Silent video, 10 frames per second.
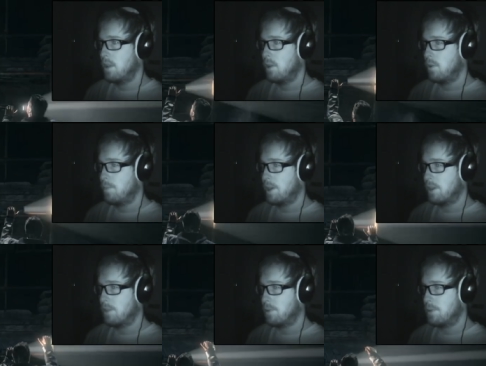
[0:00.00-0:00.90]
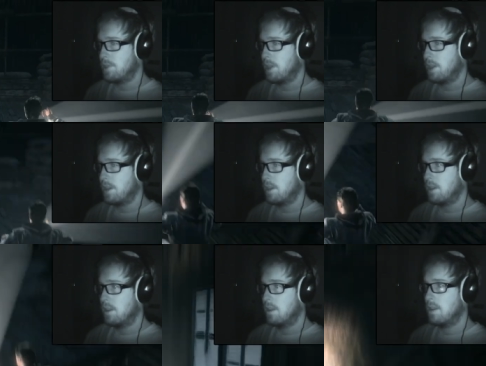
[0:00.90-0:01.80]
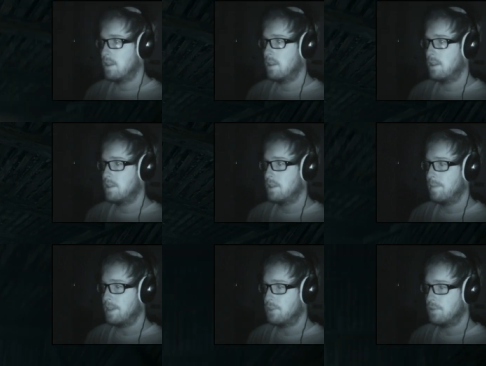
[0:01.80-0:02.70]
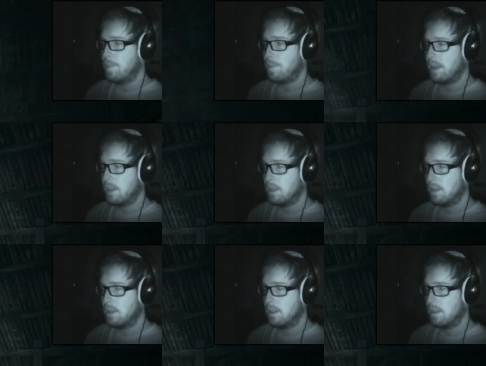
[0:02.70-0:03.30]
Oh, my God, what was that? Something dripping.